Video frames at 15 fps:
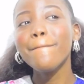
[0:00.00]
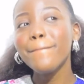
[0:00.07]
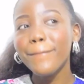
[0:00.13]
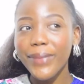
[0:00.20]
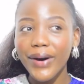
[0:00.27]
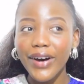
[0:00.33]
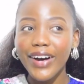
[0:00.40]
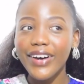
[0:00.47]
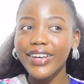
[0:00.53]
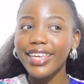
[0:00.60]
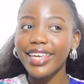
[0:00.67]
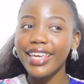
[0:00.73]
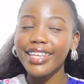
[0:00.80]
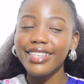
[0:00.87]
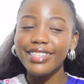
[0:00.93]
But
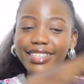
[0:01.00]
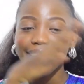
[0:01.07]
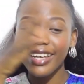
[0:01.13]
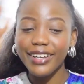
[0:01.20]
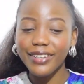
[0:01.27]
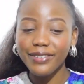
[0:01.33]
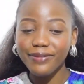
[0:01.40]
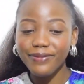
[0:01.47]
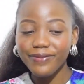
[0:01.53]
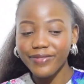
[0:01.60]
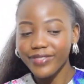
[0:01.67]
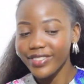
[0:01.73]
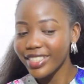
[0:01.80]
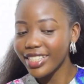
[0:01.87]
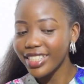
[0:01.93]
okay, the
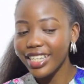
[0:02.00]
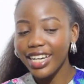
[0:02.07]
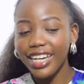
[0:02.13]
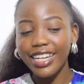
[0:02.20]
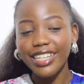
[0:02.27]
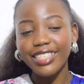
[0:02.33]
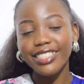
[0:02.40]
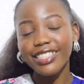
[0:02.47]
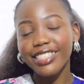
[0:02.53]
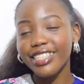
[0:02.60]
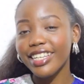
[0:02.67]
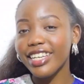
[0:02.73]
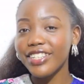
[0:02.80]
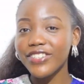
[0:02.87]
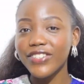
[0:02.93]

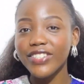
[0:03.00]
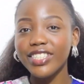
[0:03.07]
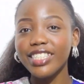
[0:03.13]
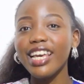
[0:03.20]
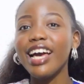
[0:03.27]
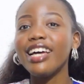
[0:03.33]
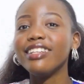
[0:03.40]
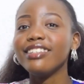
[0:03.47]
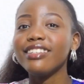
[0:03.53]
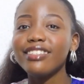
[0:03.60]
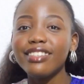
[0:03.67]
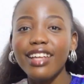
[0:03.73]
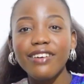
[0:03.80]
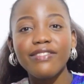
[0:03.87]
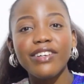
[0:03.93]
HOD and the
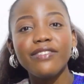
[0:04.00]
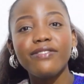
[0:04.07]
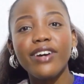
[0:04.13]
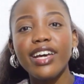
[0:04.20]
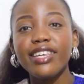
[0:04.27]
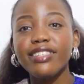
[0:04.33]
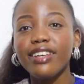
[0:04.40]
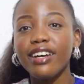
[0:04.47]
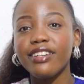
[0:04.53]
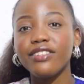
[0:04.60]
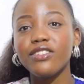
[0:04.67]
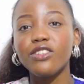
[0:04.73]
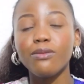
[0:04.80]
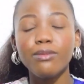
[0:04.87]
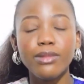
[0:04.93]
staff advisor and the
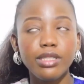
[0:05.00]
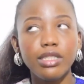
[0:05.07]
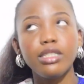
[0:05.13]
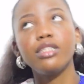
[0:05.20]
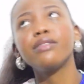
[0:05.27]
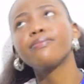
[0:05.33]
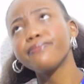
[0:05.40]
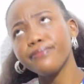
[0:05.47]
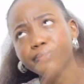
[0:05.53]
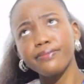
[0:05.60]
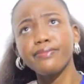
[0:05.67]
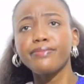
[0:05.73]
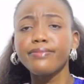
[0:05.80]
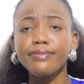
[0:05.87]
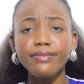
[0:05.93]
sub-dean
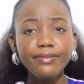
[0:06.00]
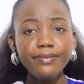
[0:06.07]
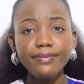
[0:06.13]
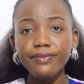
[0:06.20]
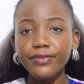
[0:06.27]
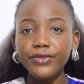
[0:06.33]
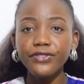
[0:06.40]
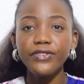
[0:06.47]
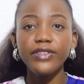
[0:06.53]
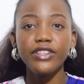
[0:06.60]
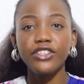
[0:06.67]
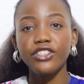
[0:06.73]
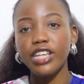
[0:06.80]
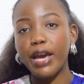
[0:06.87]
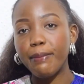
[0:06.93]

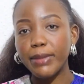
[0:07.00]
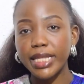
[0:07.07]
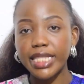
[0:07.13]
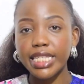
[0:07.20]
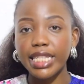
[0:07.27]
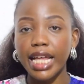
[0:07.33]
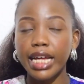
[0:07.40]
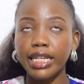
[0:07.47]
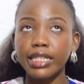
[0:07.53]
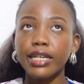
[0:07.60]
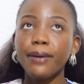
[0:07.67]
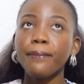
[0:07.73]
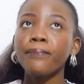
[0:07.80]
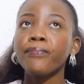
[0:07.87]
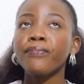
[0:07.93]
finished their meeting and
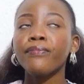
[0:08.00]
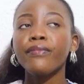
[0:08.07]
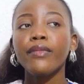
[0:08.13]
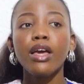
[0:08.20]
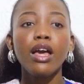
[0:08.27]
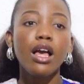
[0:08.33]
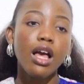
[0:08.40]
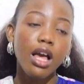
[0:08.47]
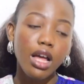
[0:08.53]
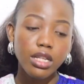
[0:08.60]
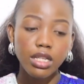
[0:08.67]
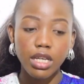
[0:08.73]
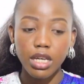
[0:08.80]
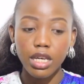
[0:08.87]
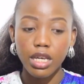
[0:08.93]

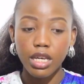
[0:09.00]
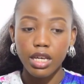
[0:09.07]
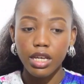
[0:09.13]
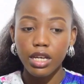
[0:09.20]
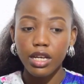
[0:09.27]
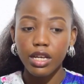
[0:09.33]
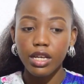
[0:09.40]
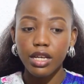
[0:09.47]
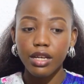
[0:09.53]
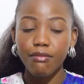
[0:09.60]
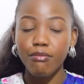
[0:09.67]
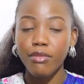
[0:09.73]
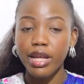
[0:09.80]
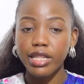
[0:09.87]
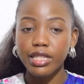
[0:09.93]
they
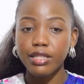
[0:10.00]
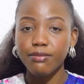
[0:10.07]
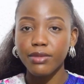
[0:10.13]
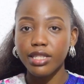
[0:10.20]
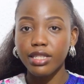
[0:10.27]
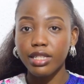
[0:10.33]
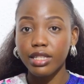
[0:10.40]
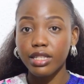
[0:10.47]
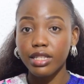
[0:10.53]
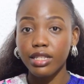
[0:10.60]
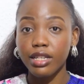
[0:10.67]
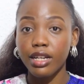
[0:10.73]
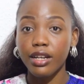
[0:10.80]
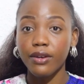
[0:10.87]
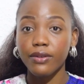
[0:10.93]
met me sitting,
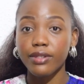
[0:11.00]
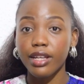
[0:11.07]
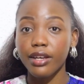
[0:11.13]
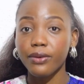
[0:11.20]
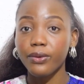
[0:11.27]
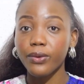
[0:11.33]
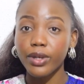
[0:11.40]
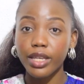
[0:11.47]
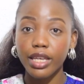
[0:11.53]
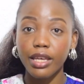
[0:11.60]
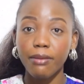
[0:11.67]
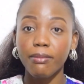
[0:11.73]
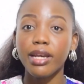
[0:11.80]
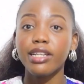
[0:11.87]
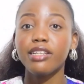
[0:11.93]
and I was like, okay,
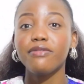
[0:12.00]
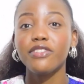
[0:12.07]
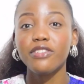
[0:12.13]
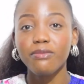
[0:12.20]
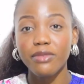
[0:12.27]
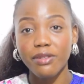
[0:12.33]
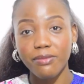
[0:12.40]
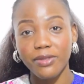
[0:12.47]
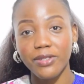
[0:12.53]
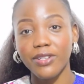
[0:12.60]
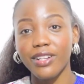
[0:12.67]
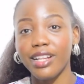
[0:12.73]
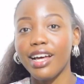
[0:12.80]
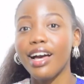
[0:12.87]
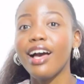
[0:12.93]
my name is
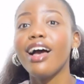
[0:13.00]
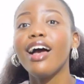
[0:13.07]
Bimsola.